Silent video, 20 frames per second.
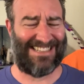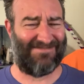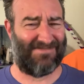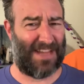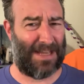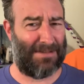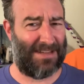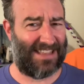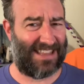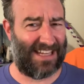
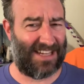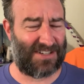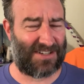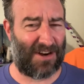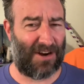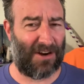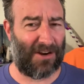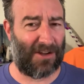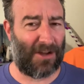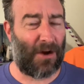maybe things
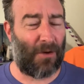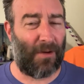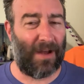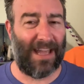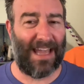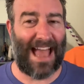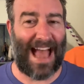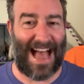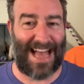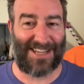aren't
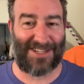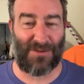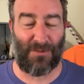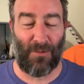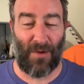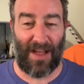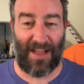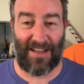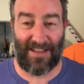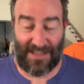going as
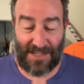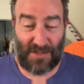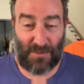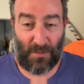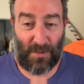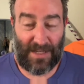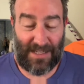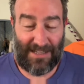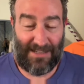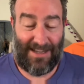well as
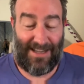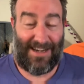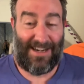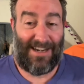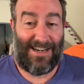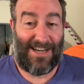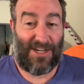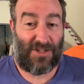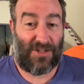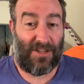we had
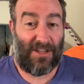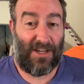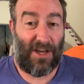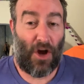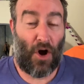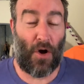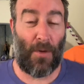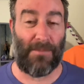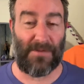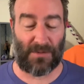initially
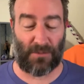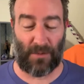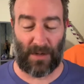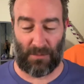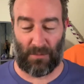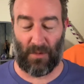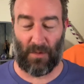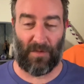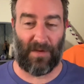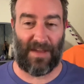hoped when
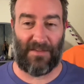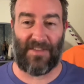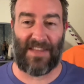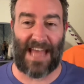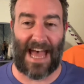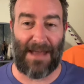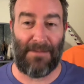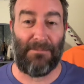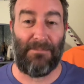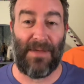we were given
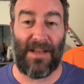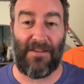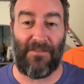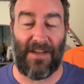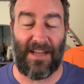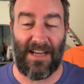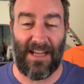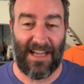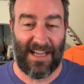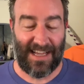that bit of
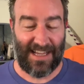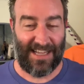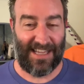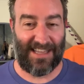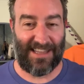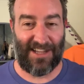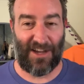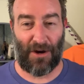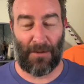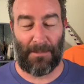it
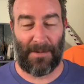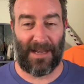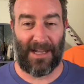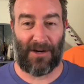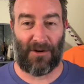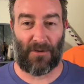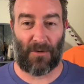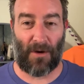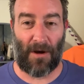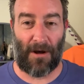in the
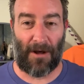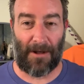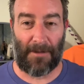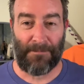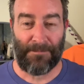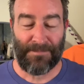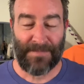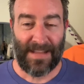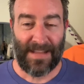opening crawl.